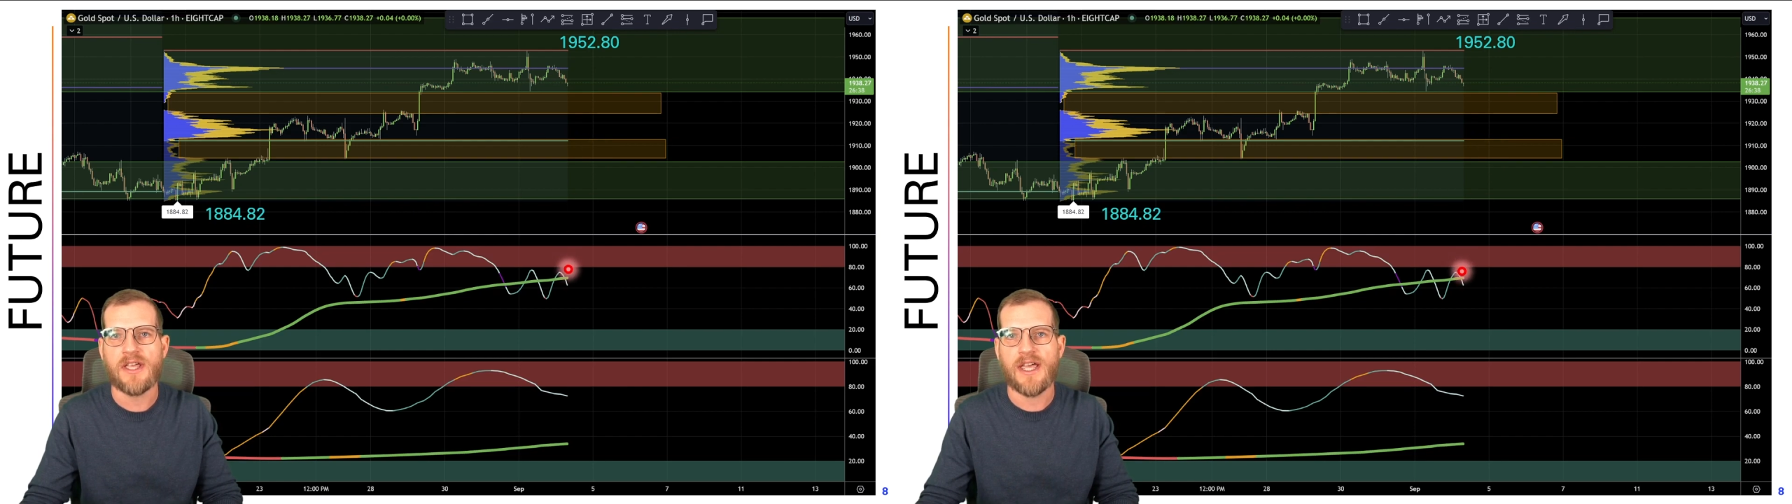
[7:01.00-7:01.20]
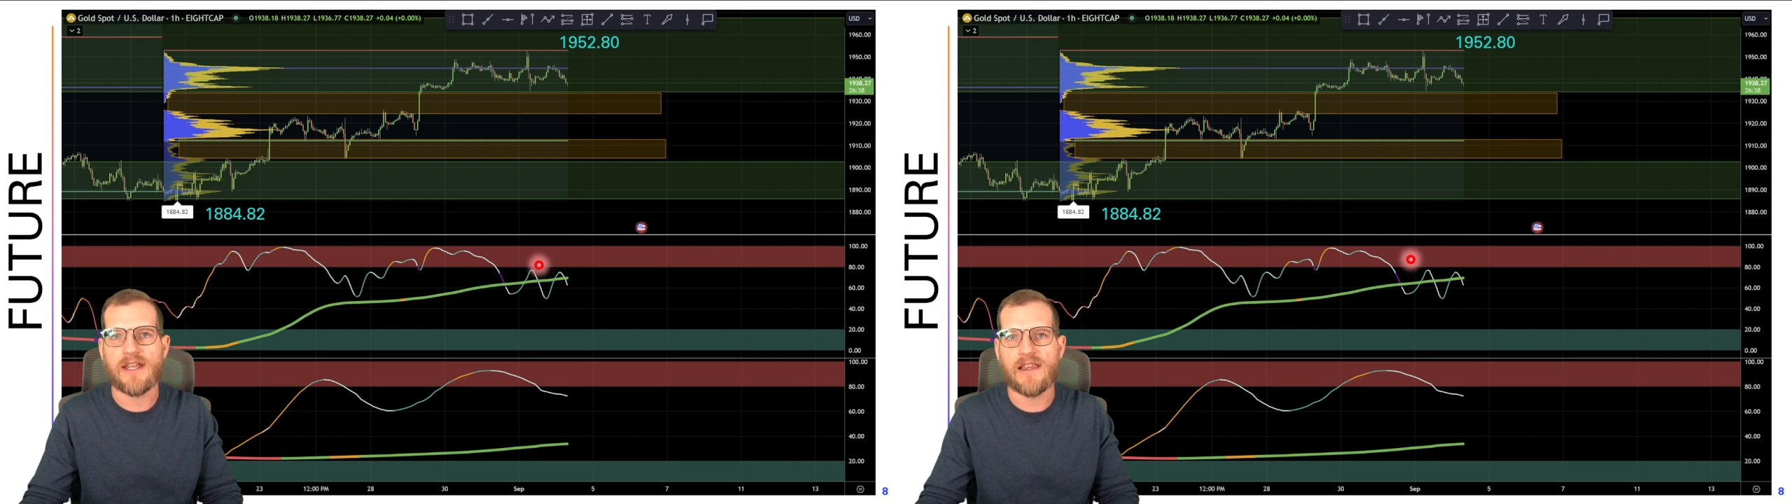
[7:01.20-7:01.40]

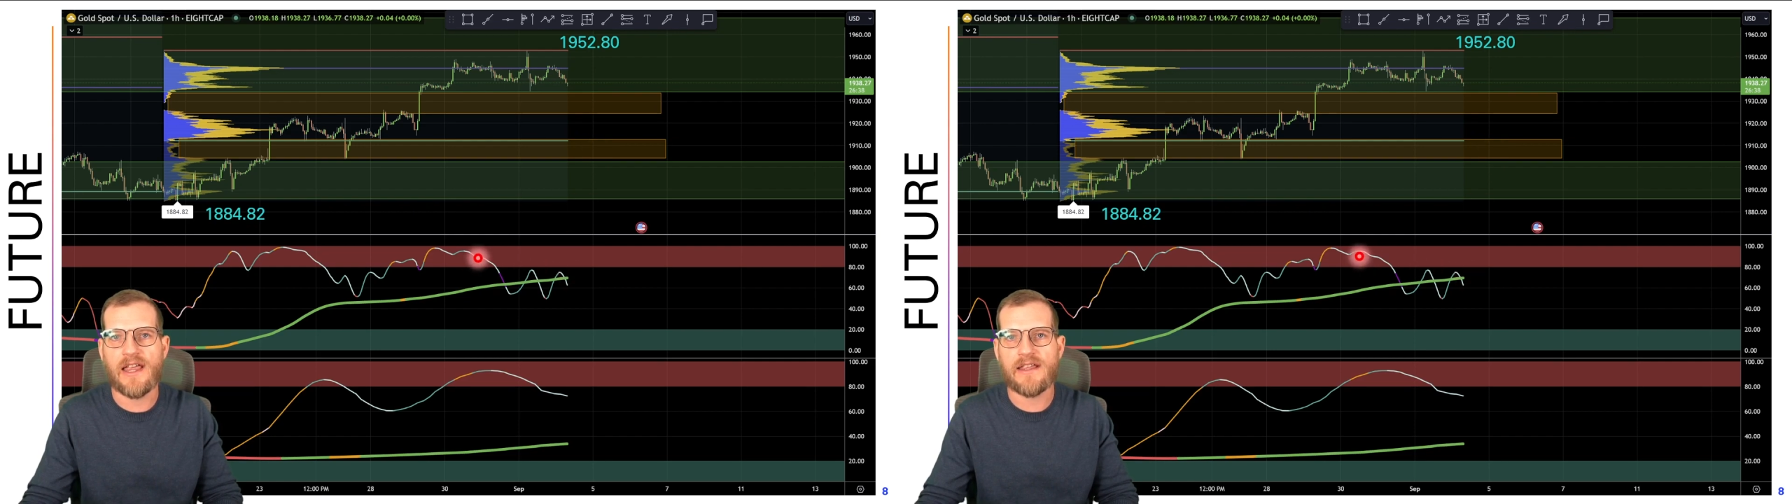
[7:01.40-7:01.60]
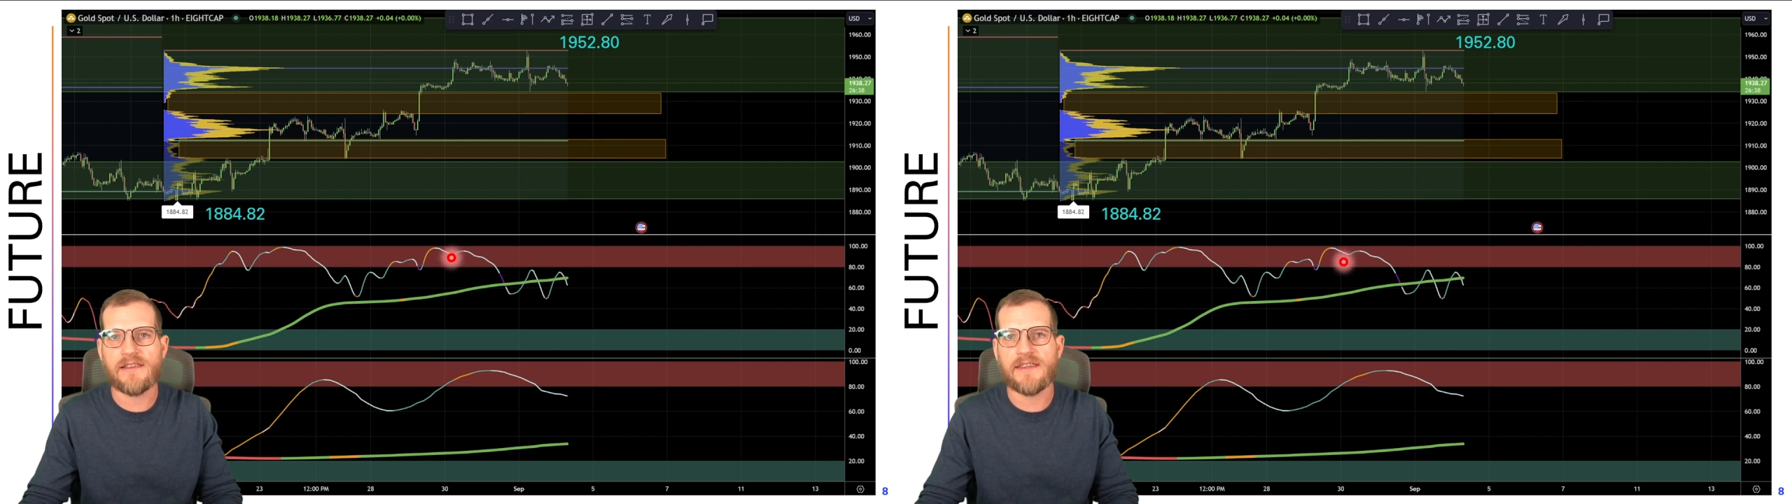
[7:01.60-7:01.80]
and
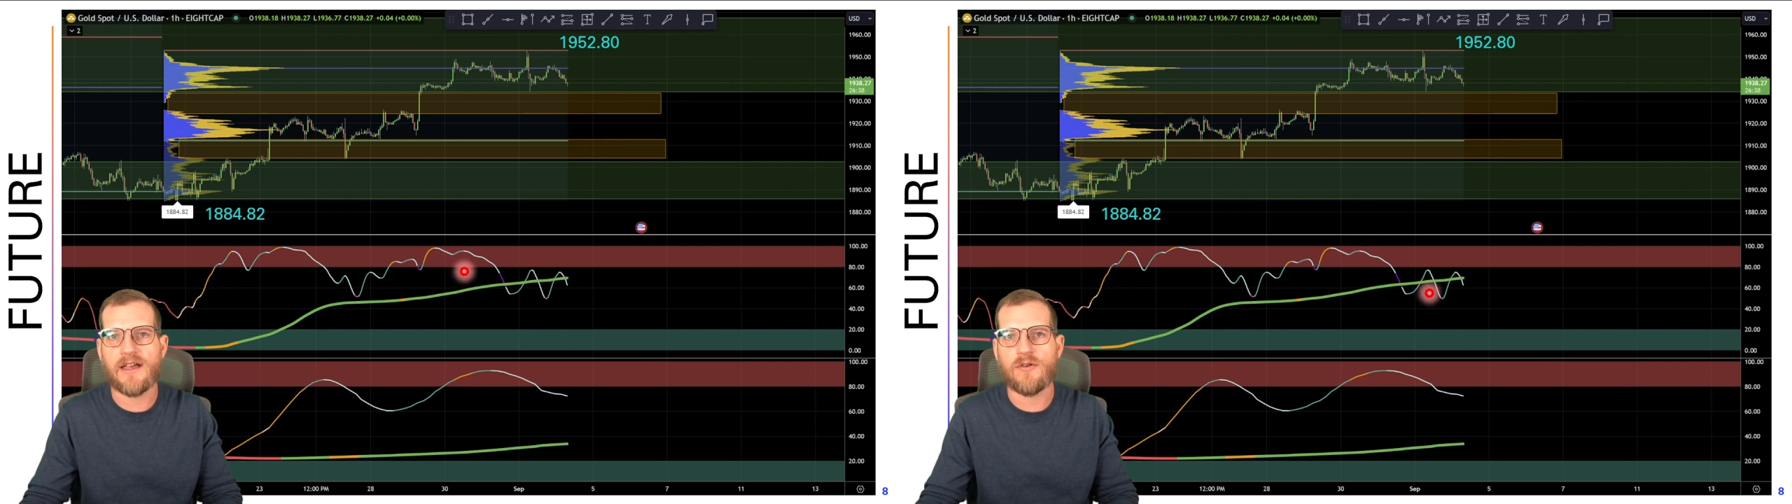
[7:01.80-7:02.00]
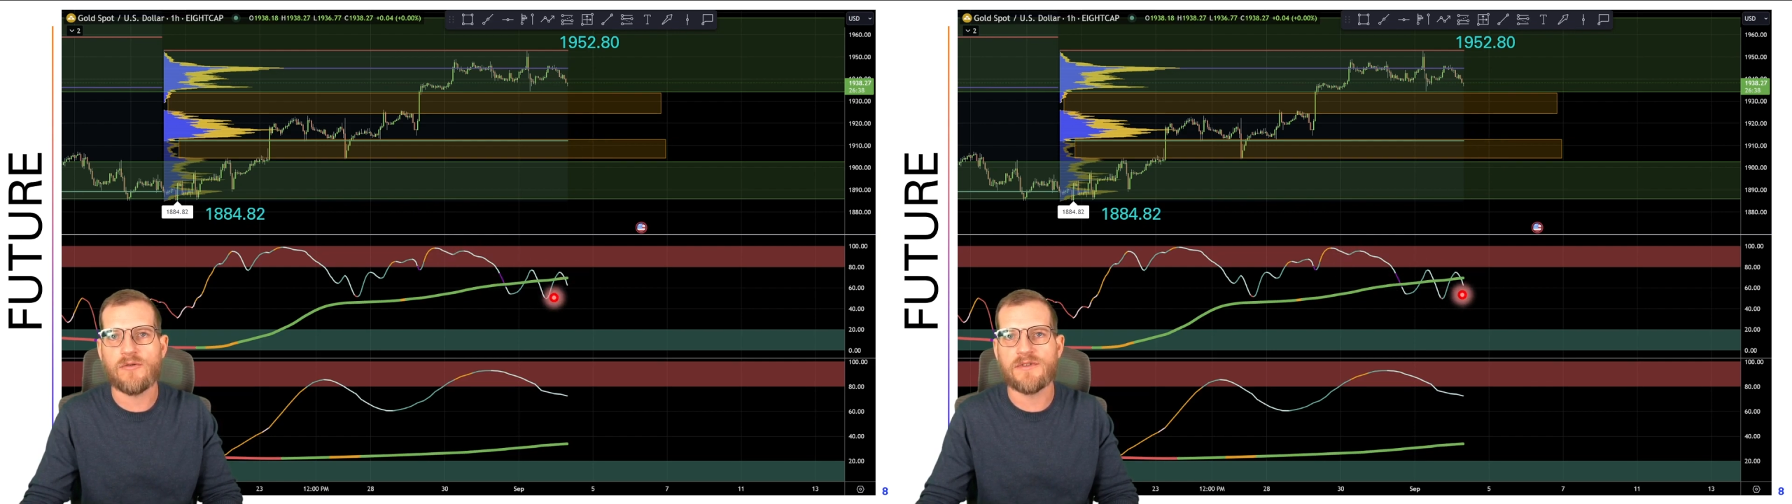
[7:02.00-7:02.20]
likely that
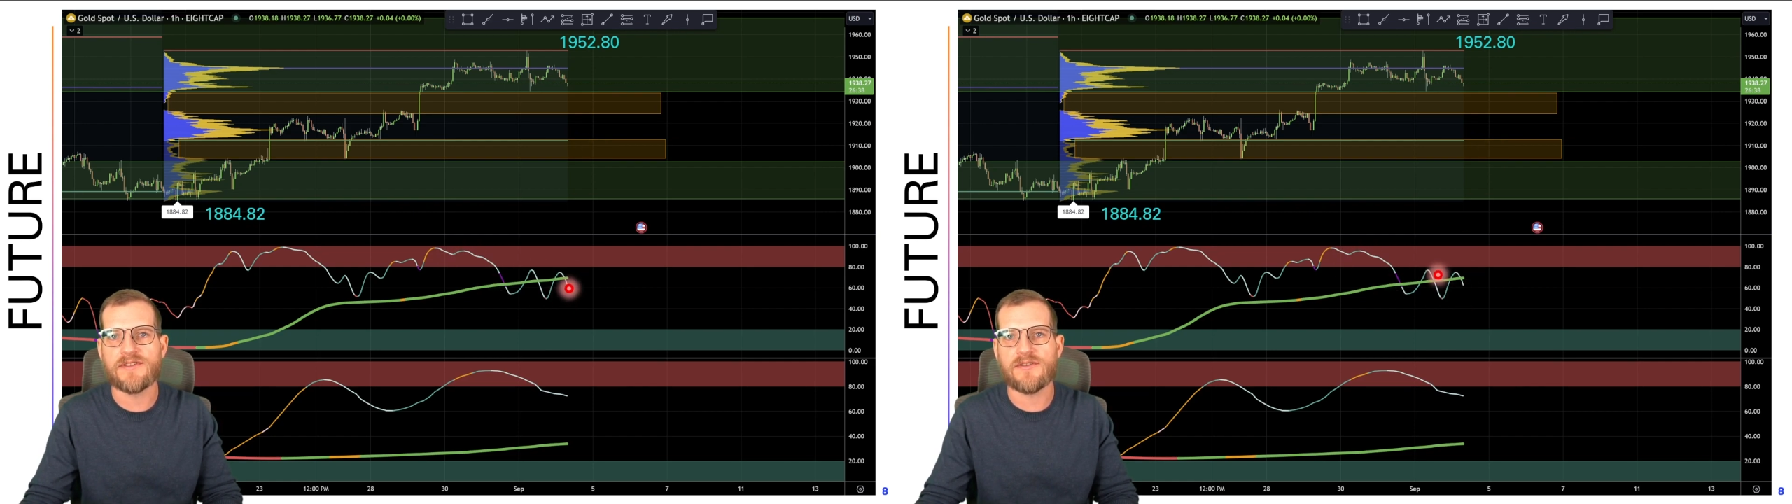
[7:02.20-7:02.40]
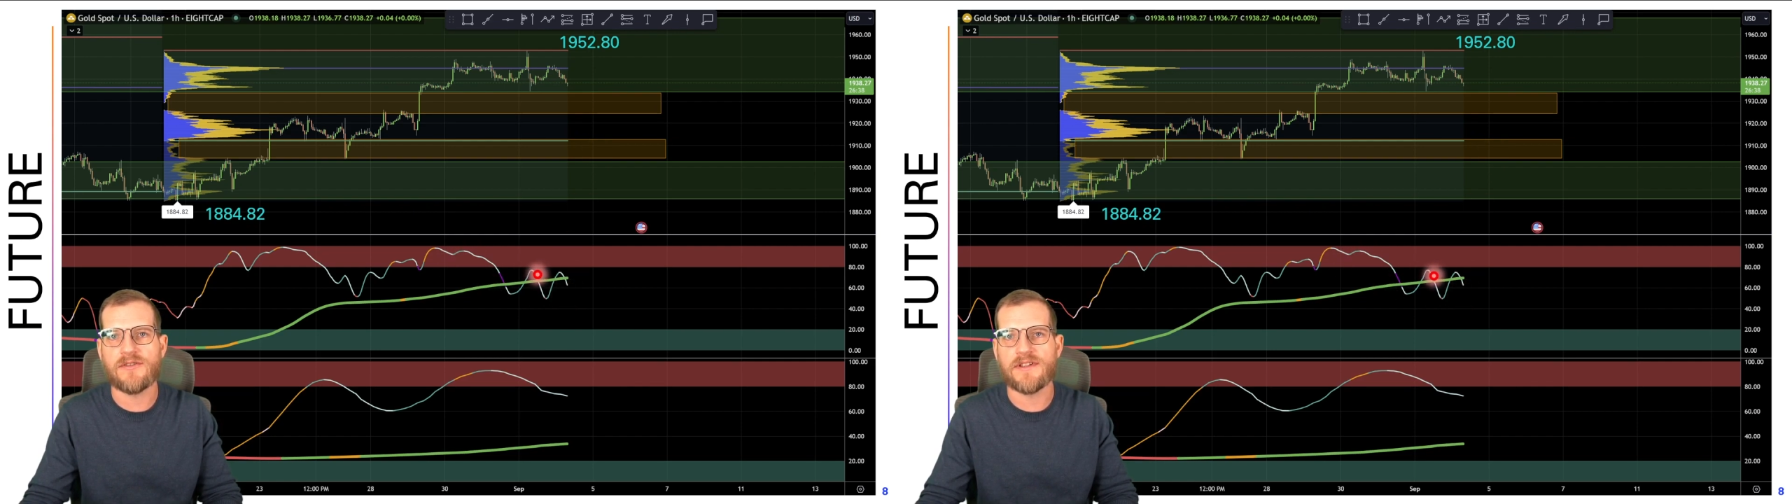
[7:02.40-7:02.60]
will result